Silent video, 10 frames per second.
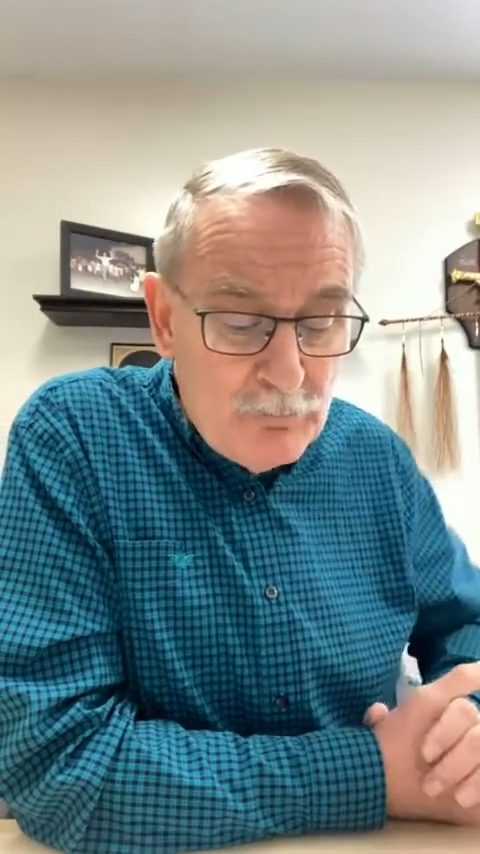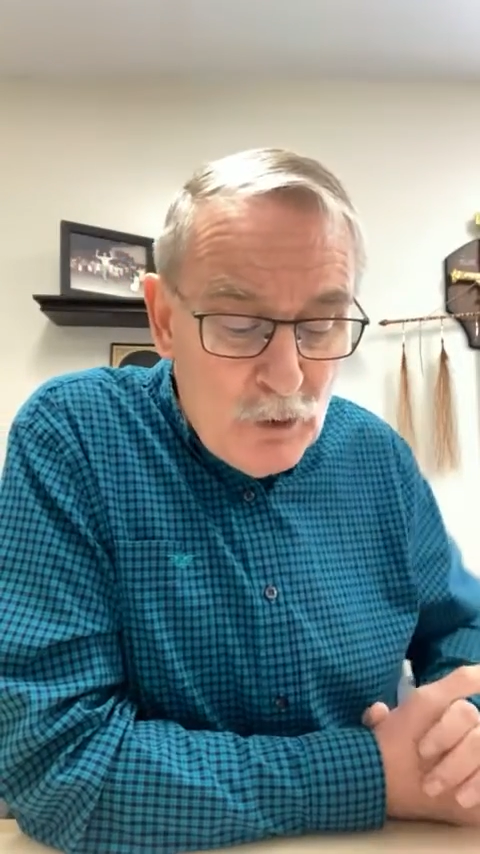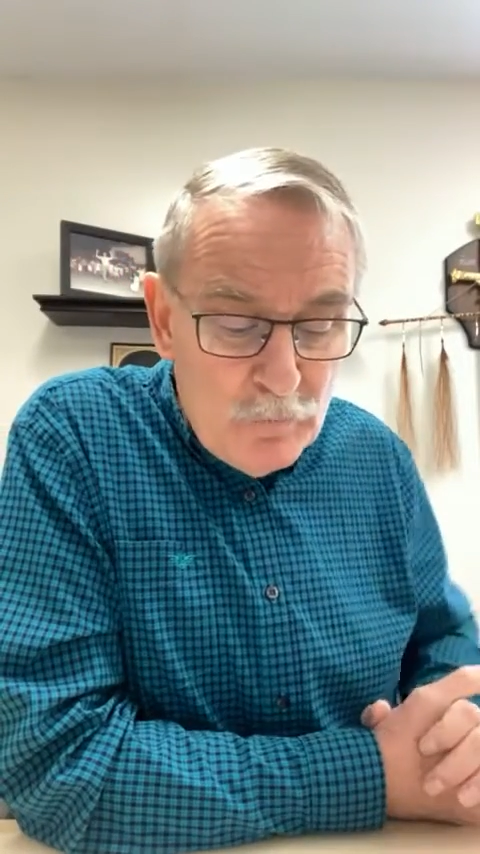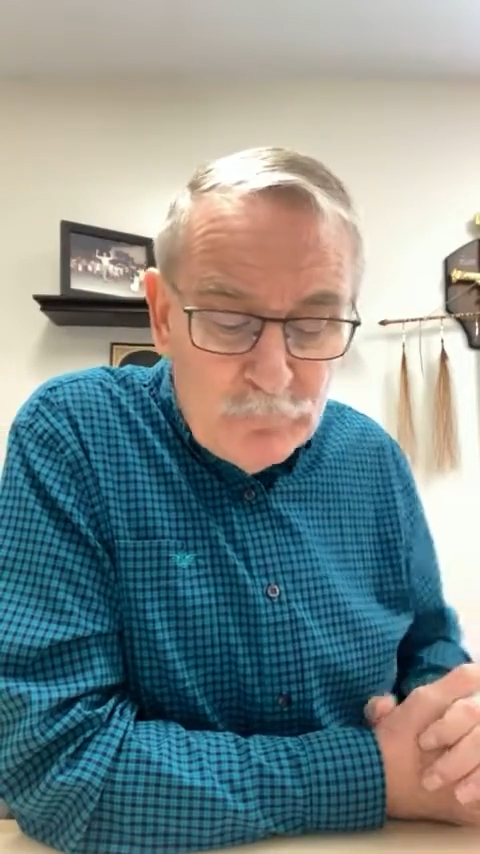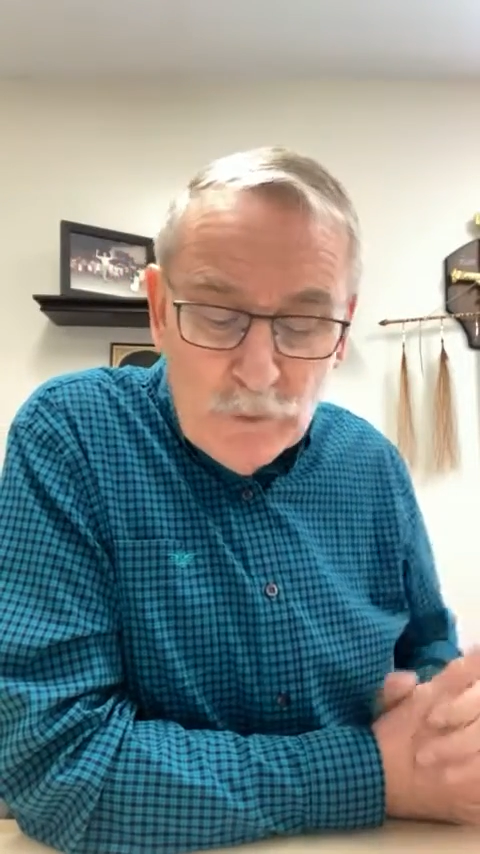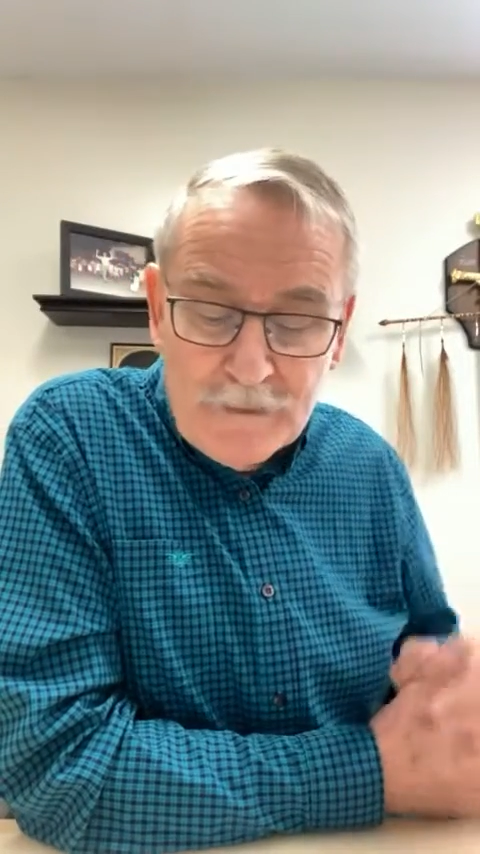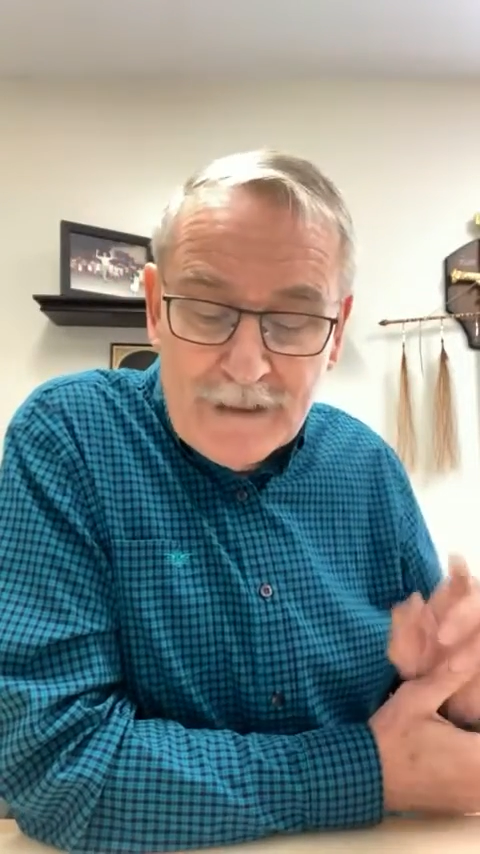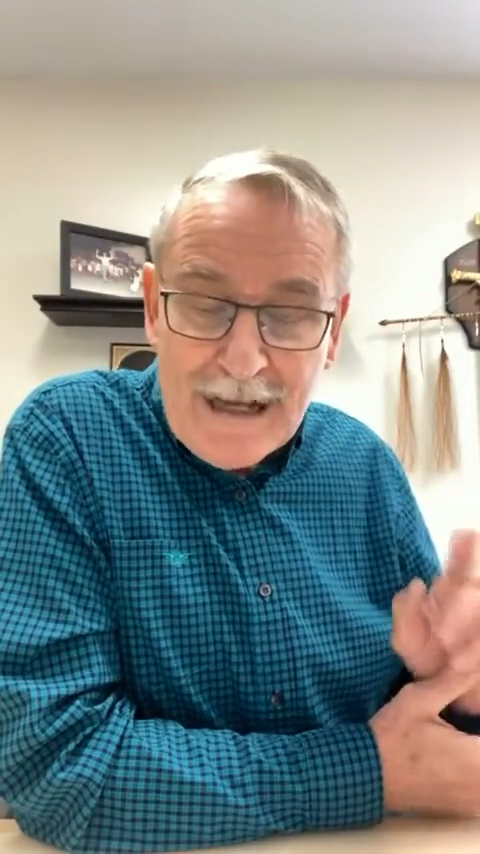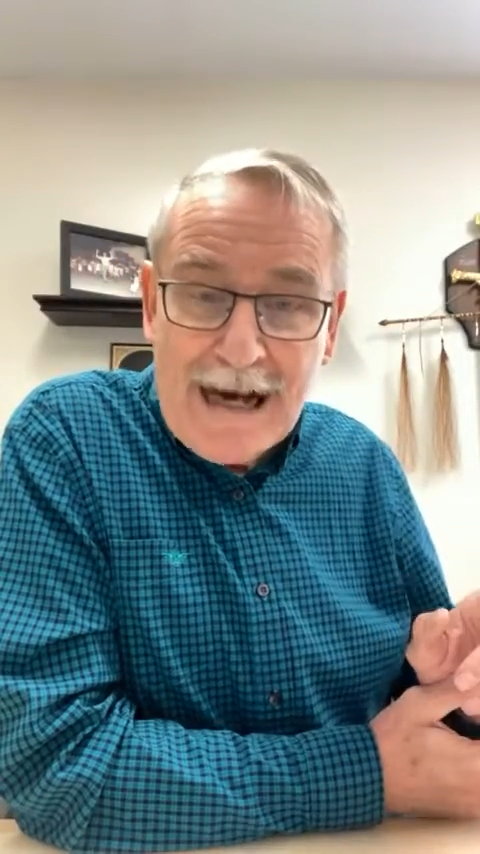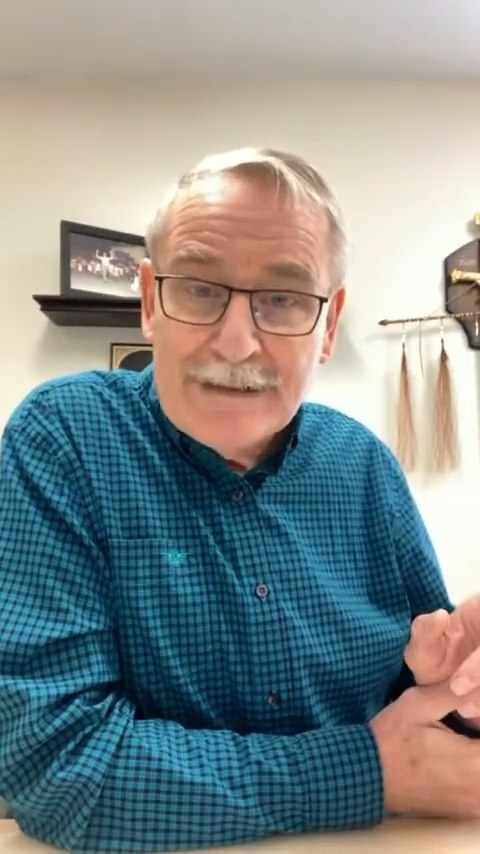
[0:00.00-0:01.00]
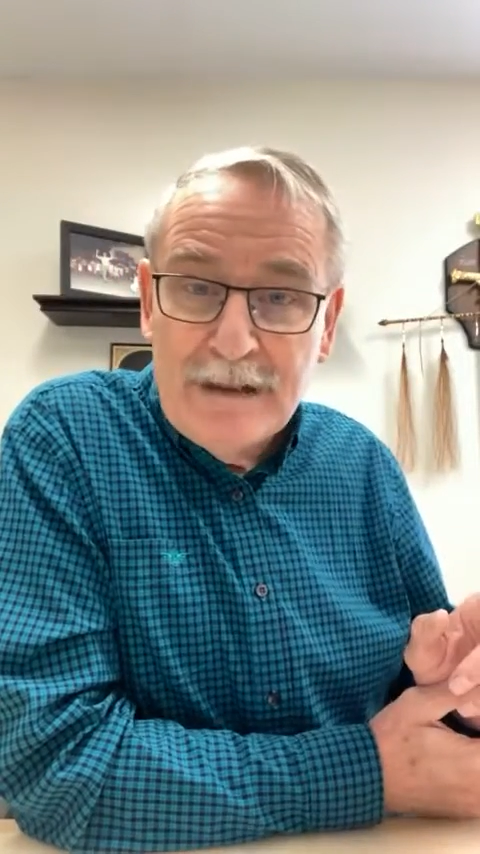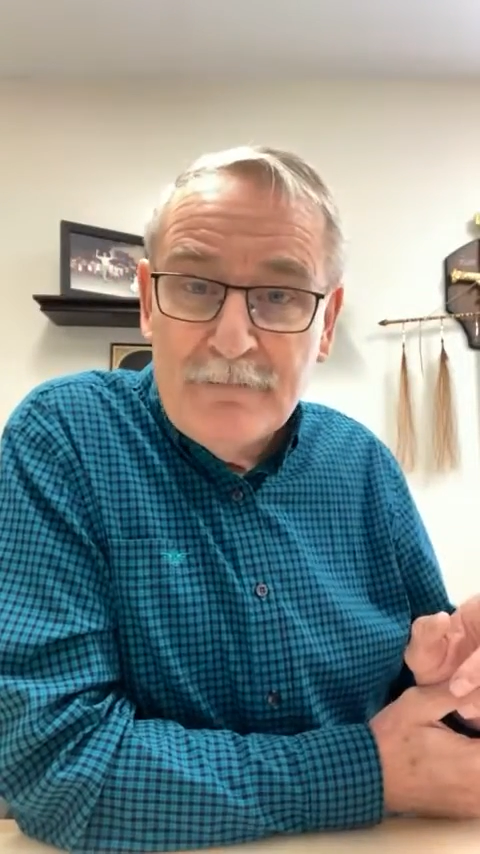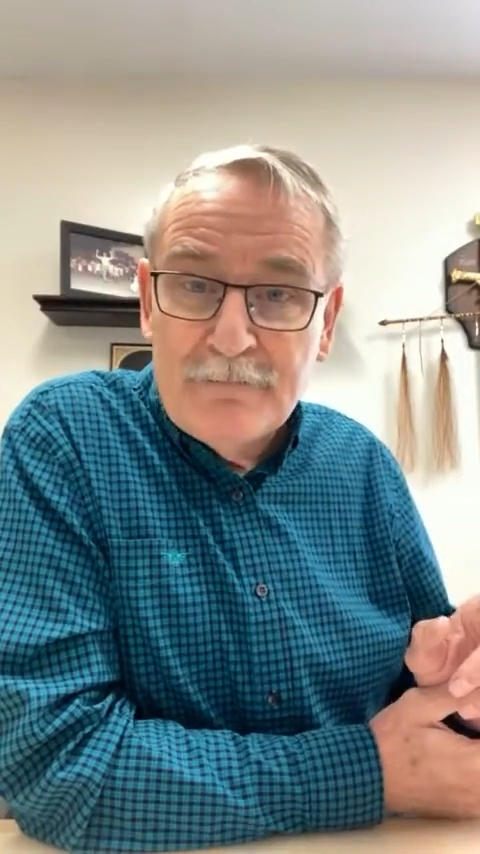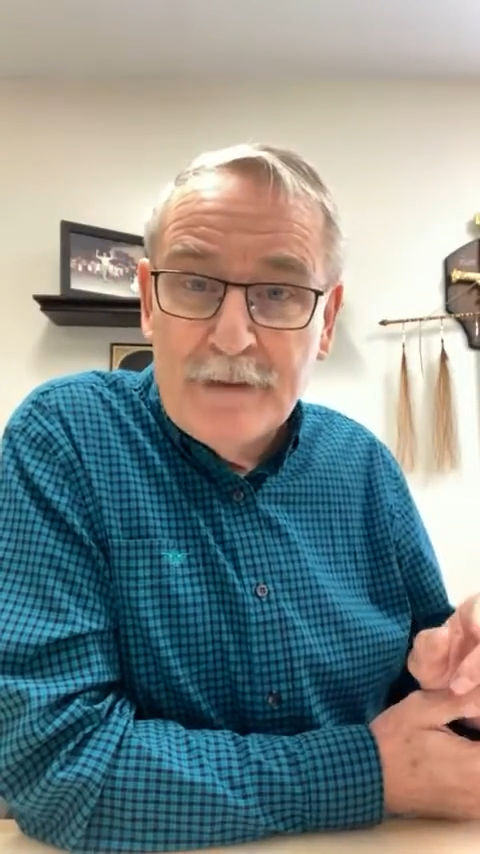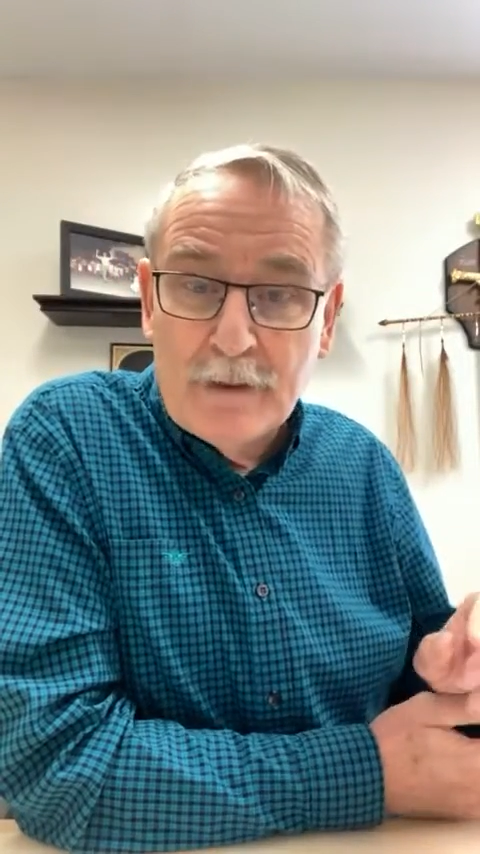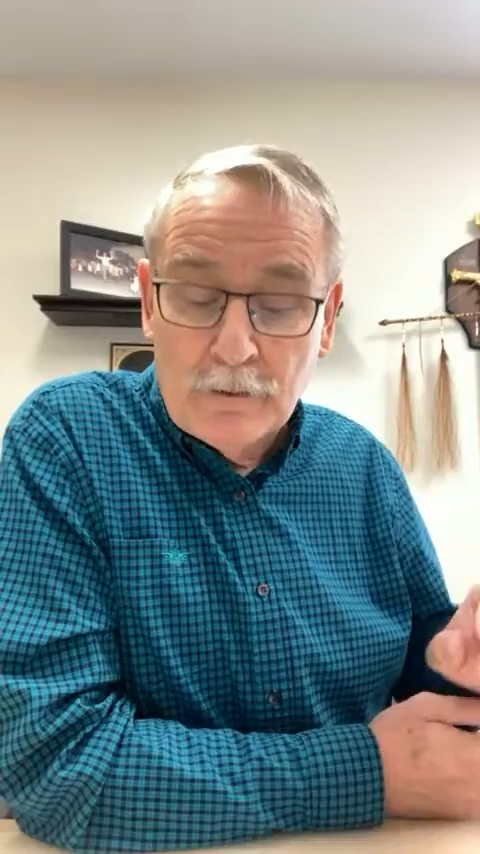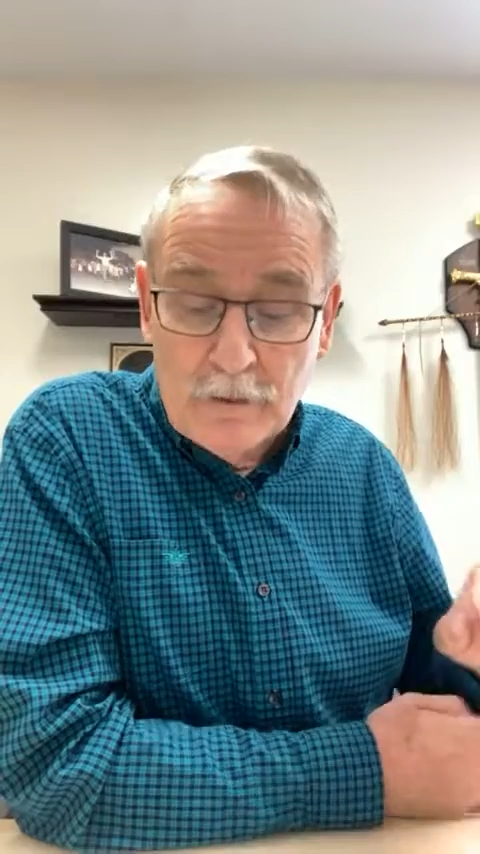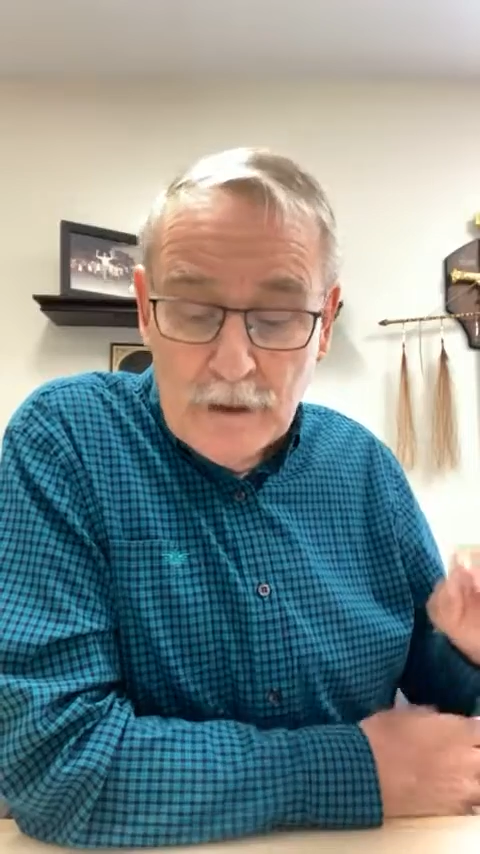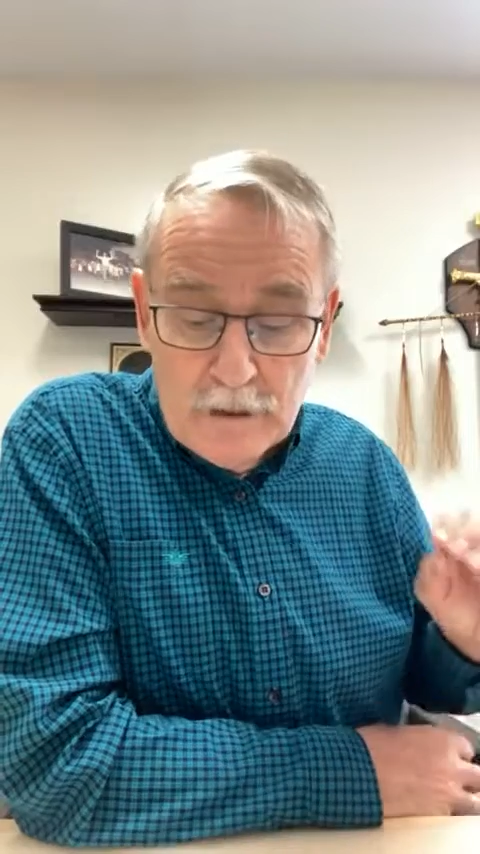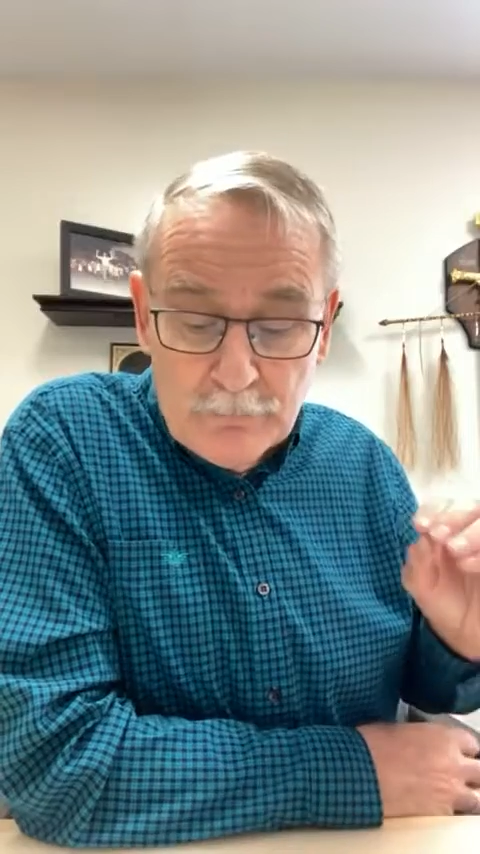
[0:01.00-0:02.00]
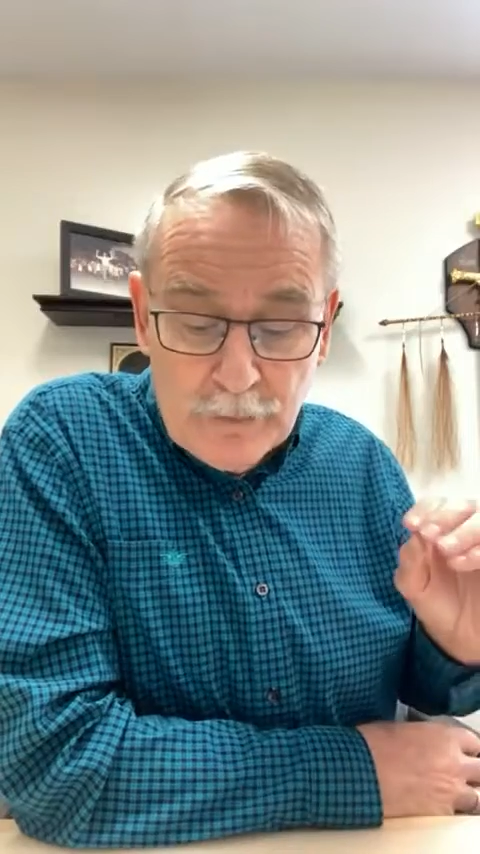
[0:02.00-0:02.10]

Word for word: moved with godly fear,